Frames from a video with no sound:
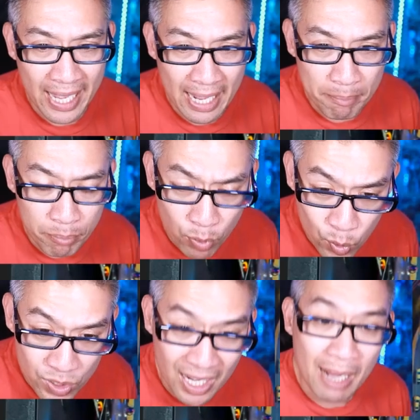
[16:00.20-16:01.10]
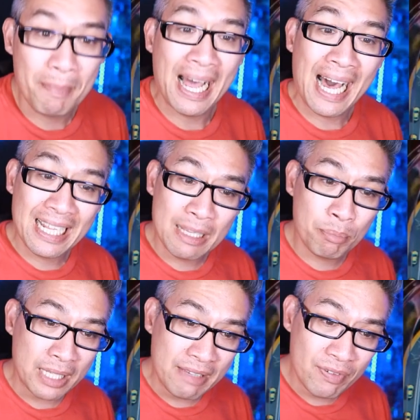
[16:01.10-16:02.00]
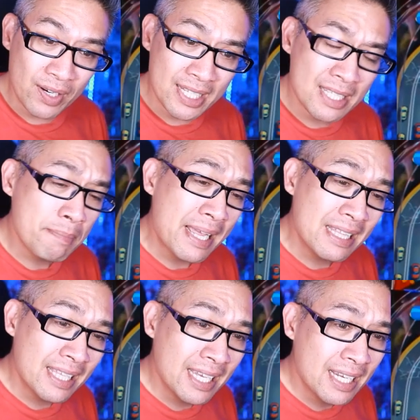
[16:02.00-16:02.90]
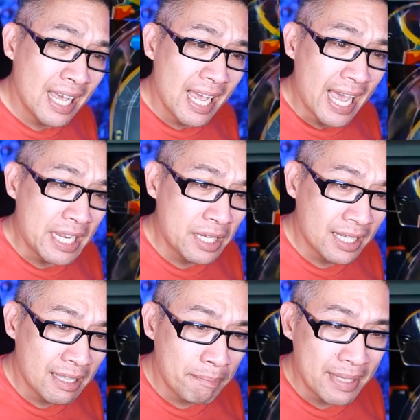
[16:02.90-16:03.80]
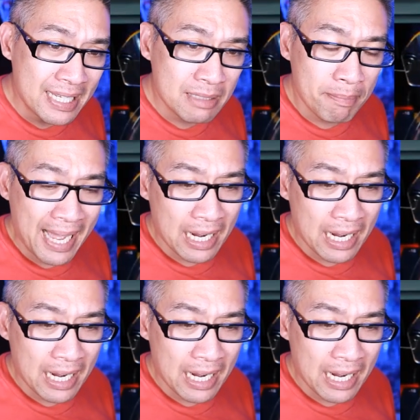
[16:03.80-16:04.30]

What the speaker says: head pulls up out of the playfield as its main thing, and you got the Beast